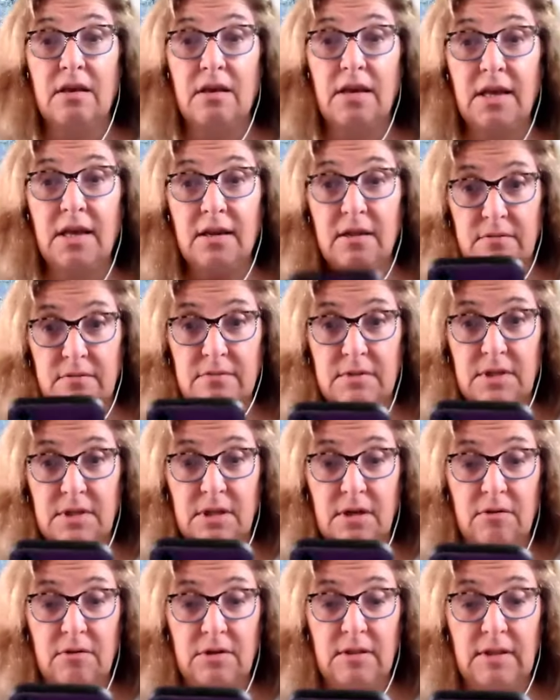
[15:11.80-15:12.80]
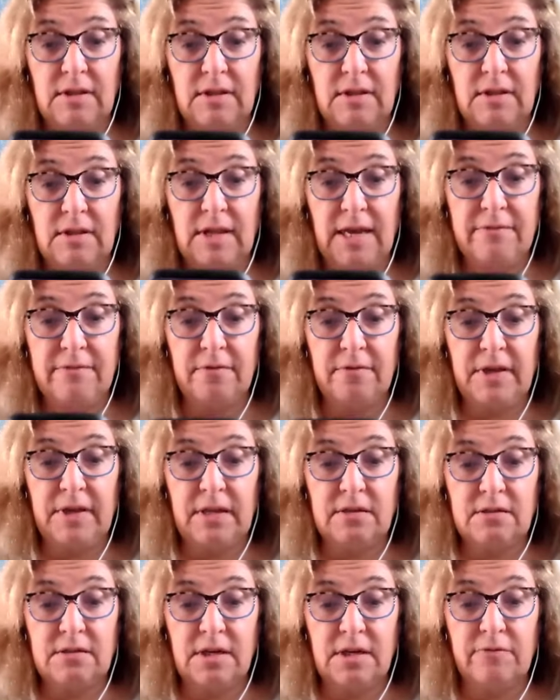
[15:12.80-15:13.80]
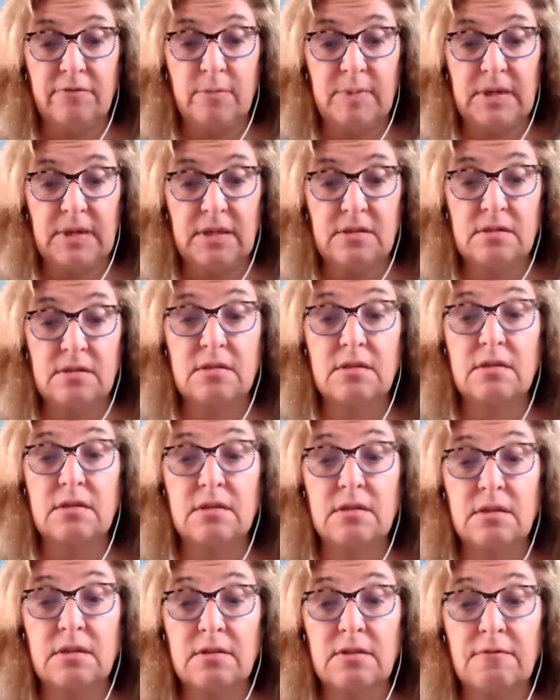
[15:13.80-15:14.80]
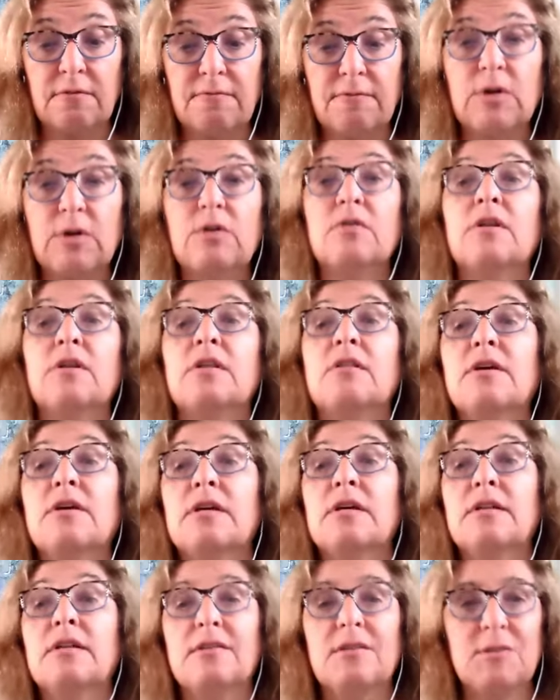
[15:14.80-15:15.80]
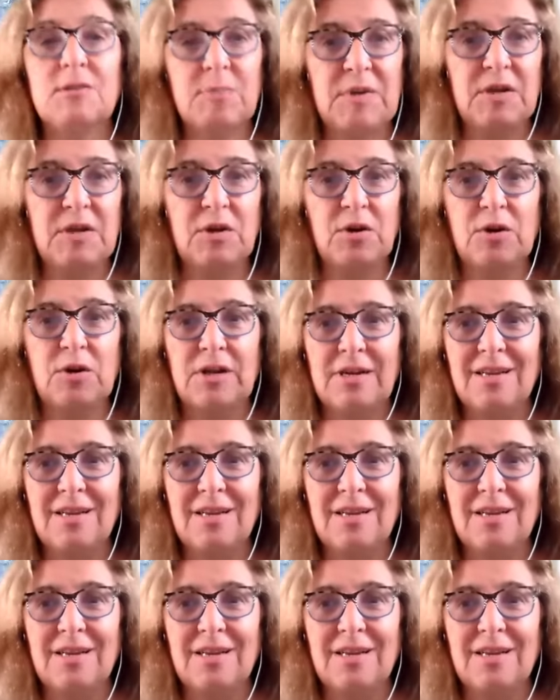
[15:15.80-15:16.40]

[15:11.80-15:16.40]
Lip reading: at at a live event and everybody's looking at their phone and looking at the speaker.